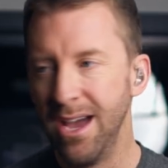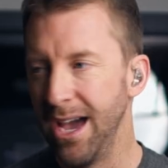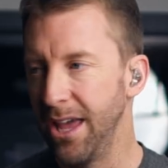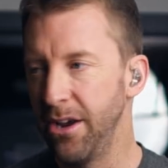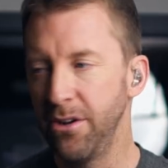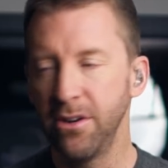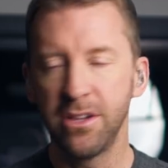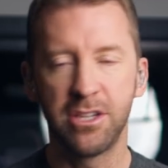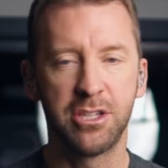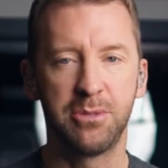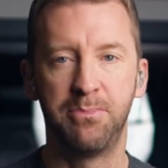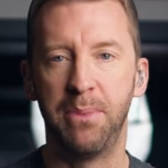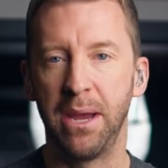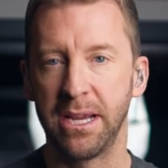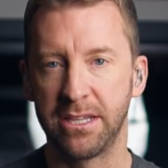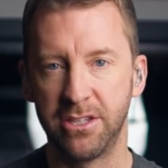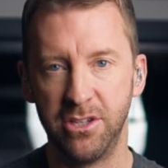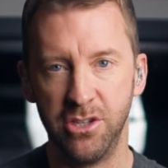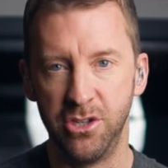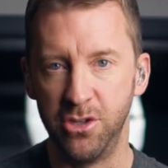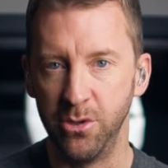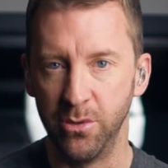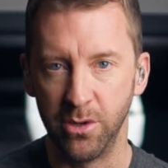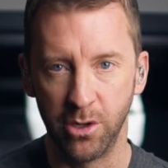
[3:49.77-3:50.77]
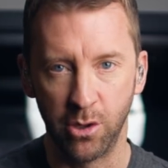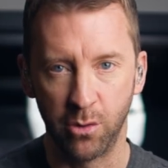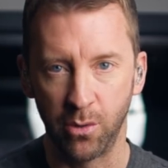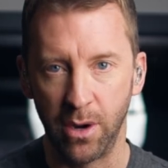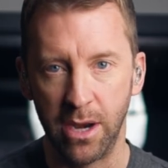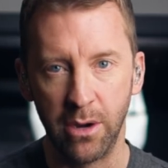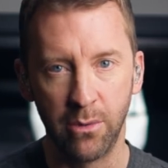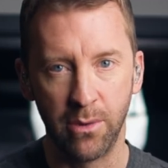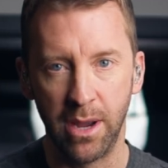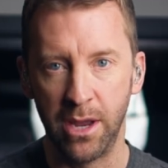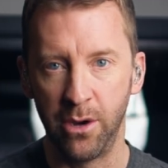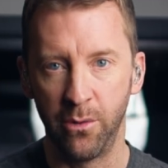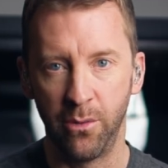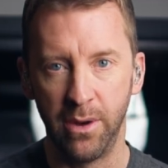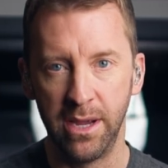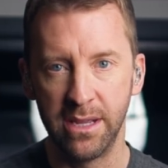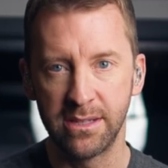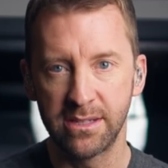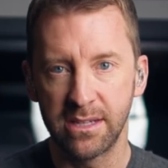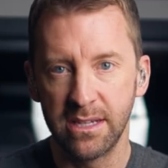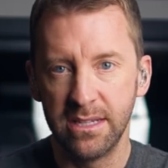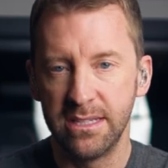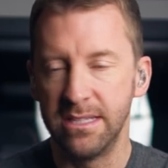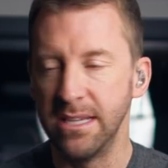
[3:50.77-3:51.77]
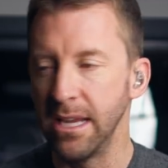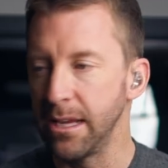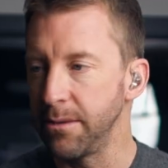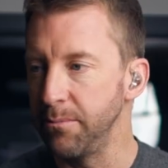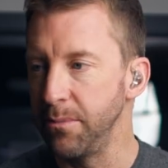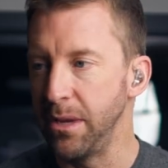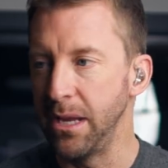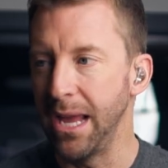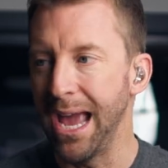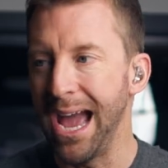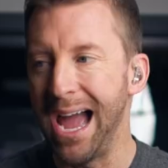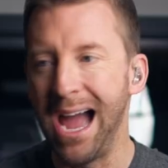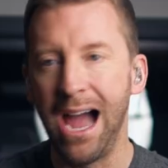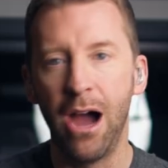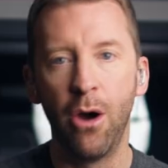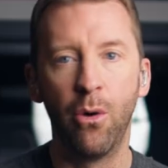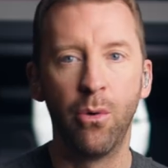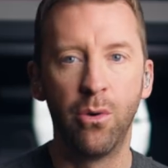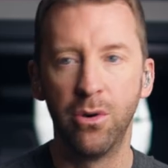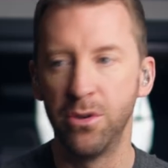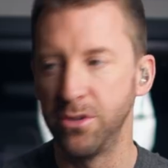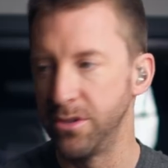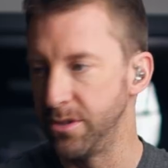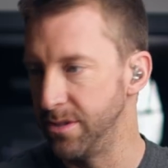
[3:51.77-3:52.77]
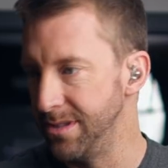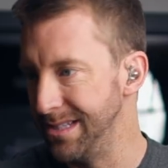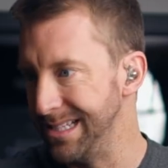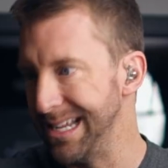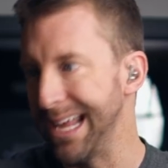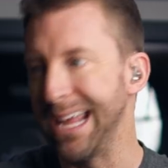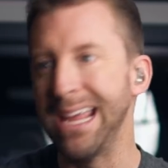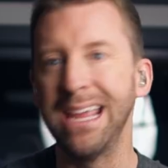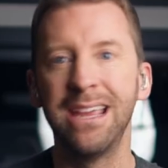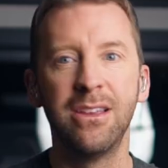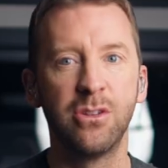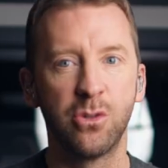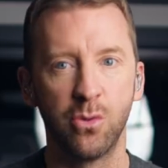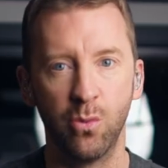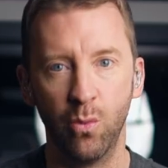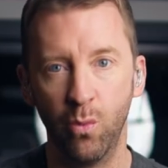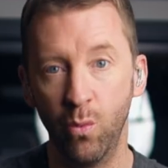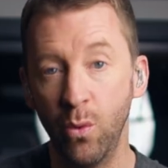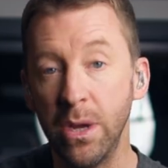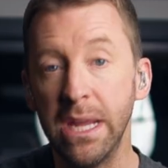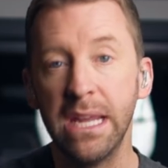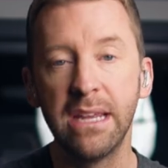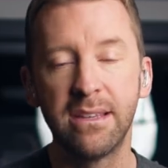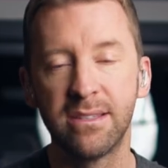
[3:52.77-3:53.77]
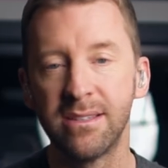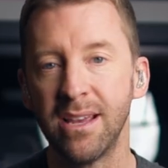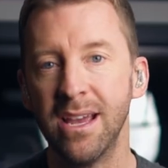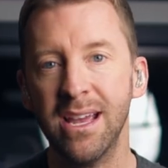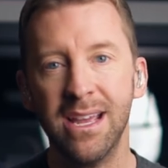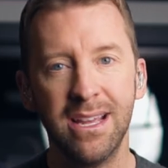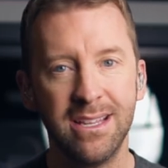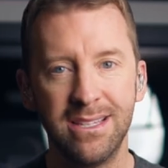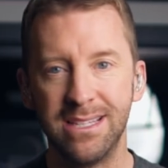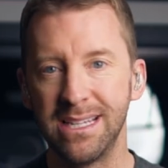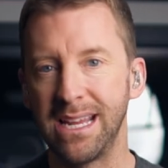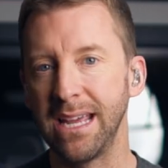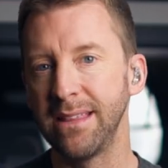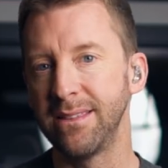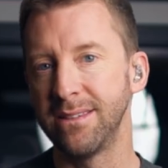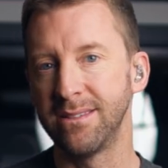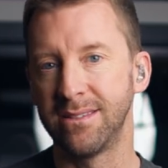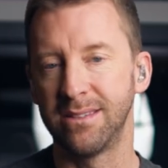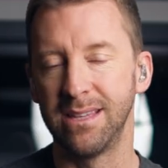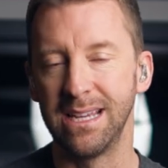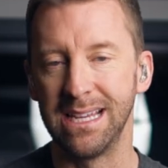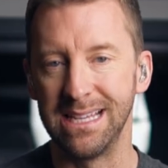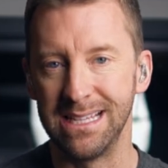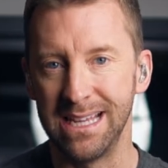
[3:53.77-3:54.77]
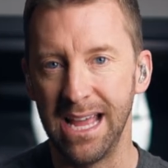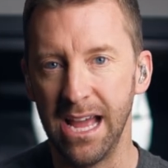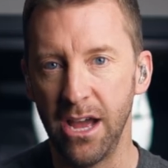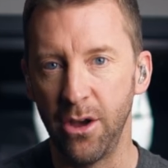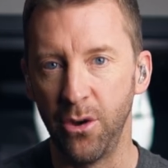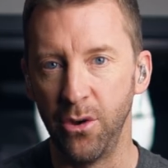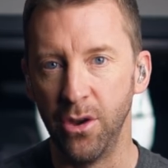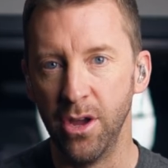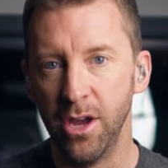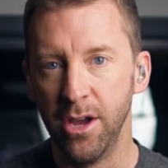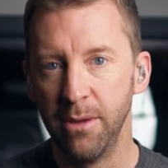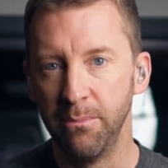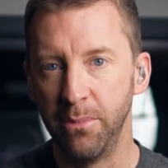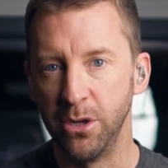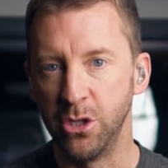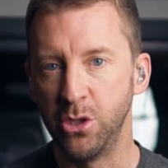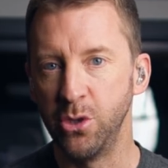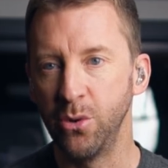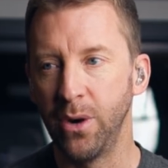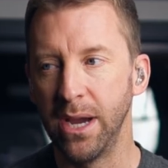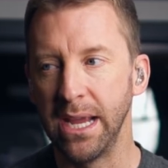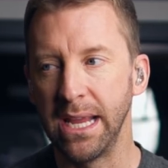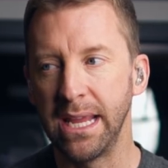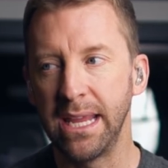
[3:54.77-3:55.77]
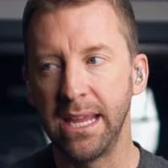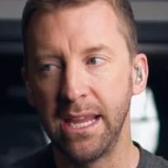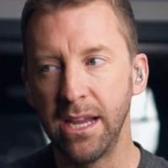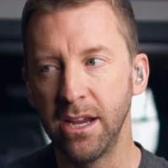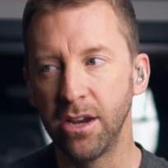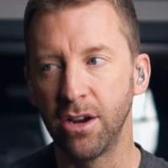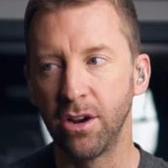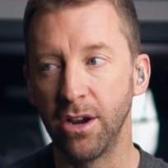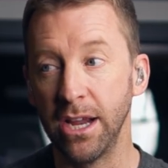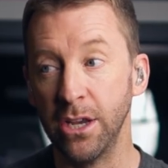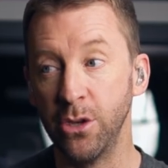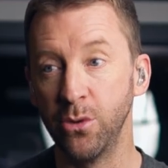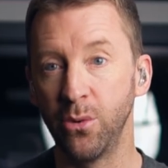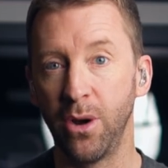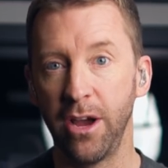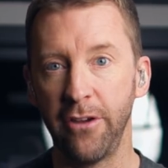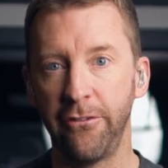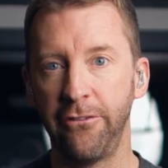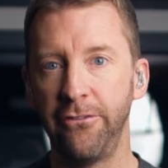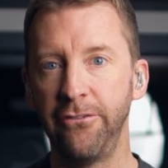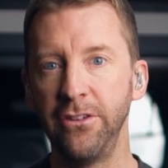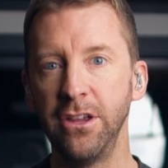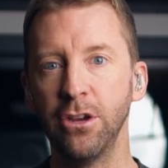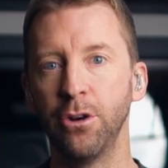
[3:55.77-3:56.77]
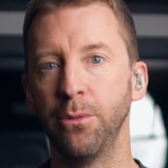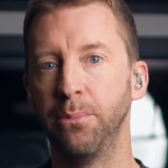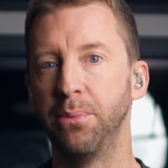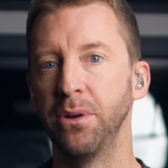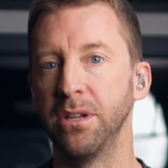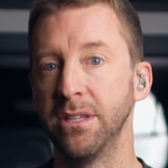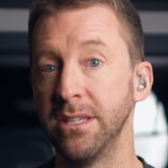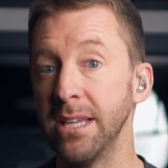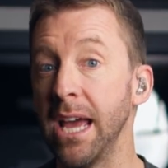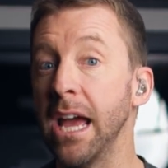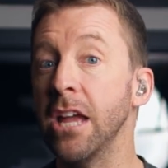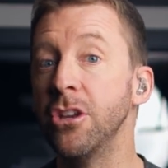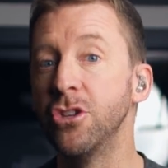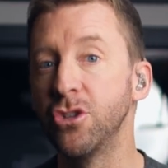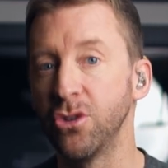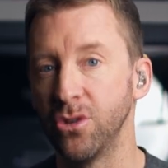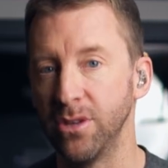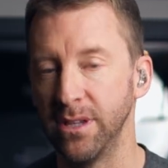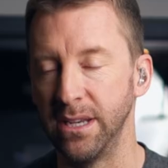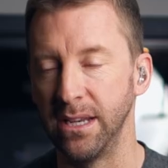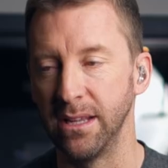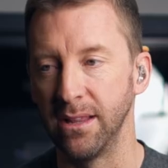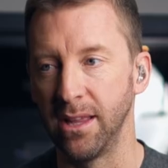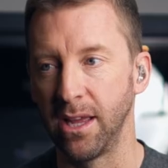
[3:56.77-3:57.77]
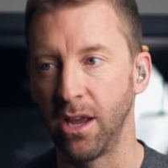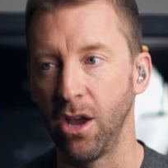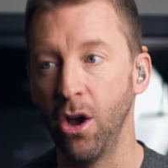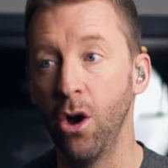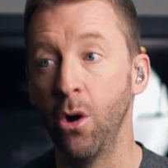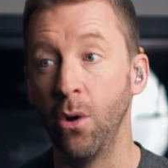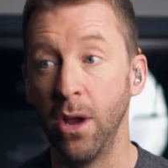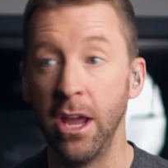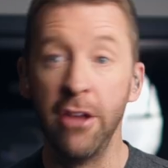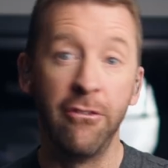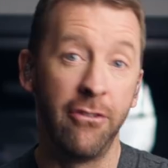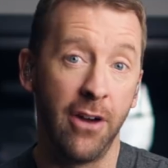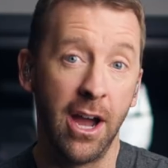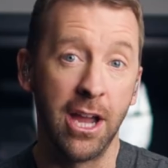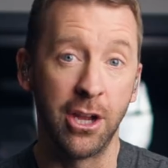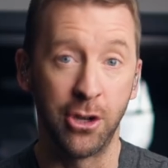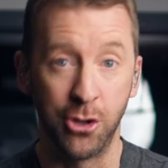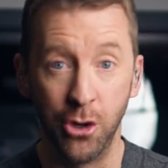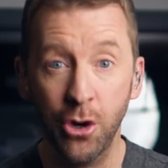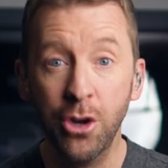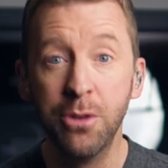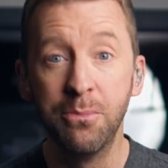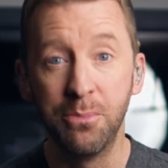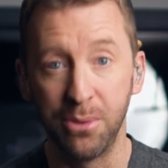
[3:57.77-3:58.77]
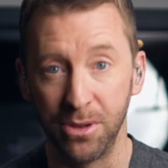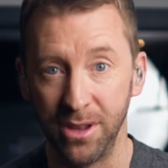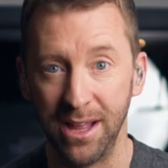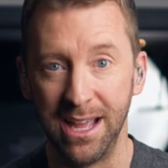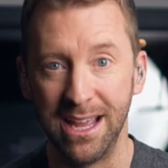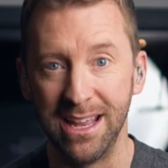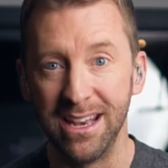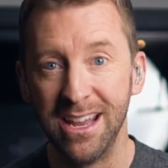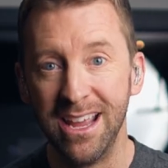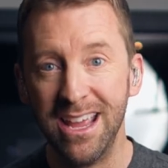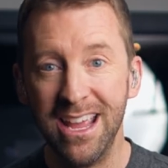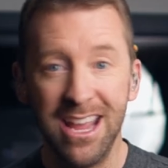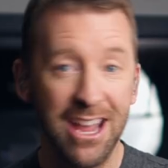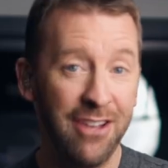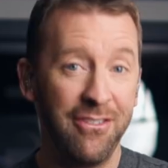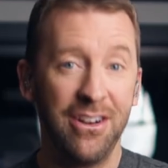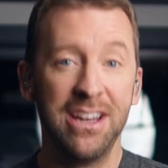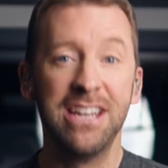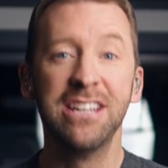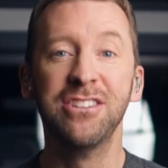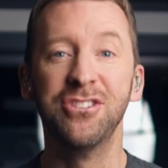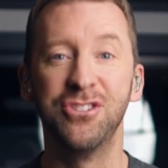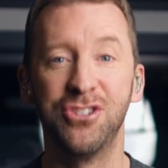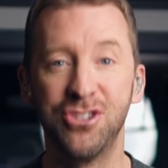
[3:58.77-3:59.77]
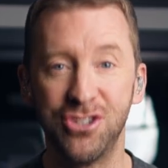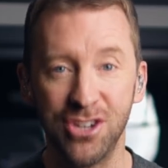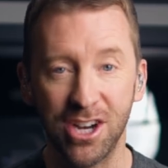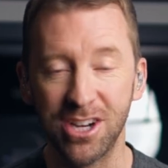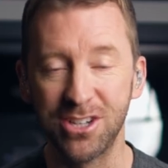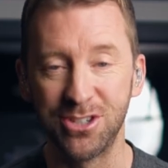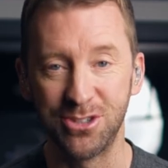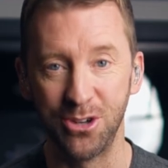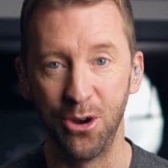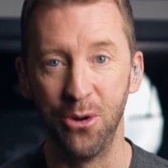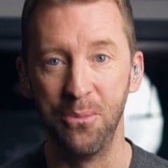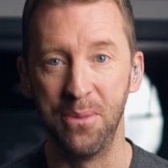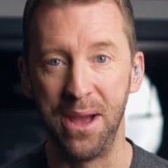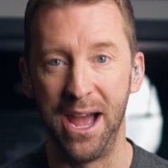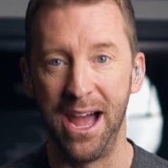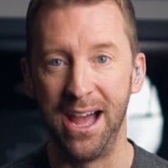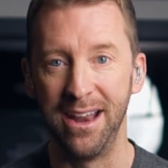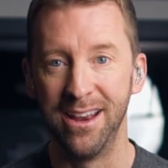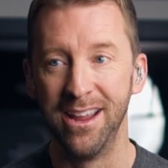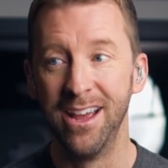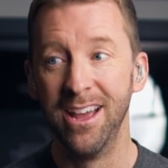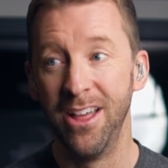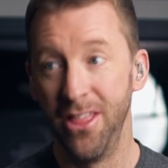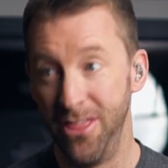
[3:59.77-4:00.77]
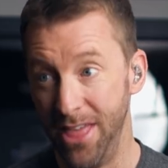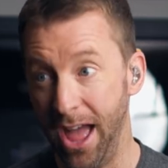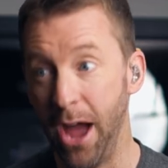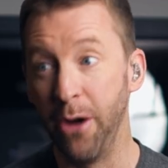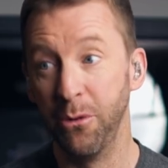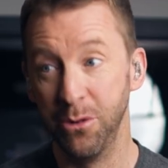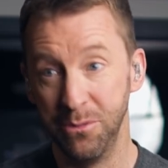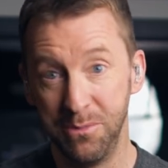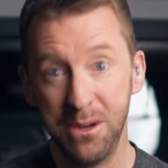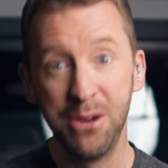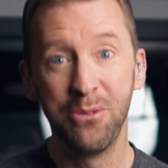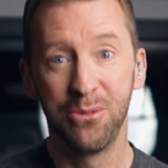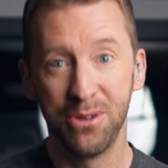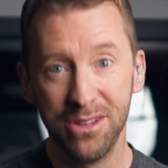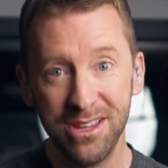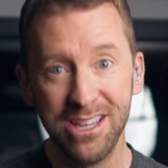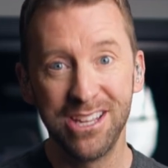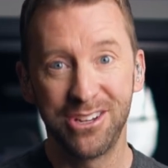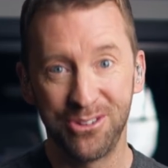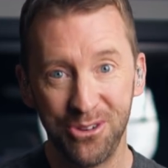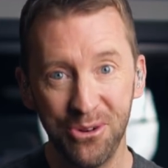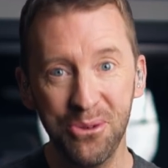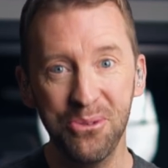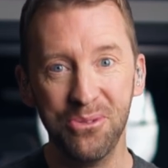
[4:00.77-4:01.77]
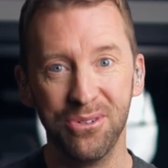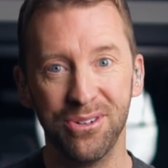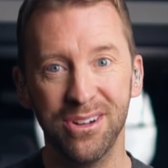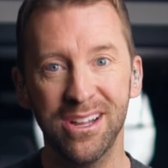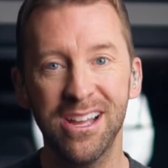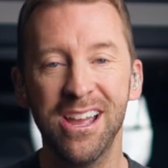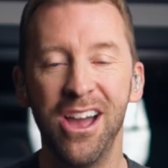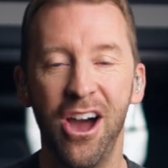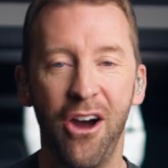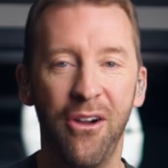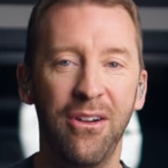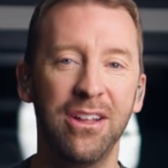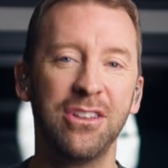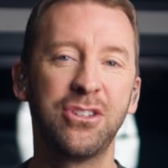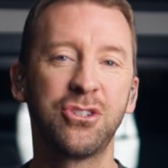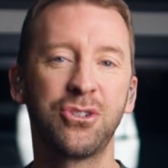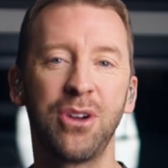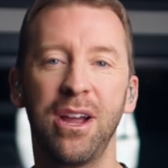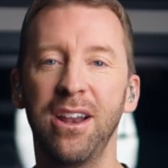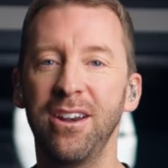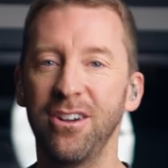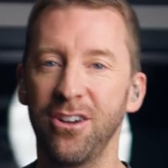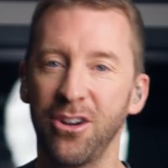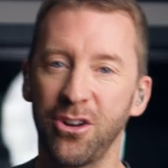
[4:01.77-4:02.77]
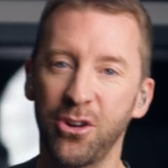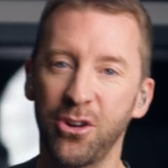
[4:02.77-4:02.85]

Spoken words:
I don't expect to do it great right away. It's gonna take me hours, days, weeks to get this thing down. But do I hear and do I feel potential in it? Like, oh, if I could play it, if I didn't suck so bad, that would be really cool. All right, let's try it at our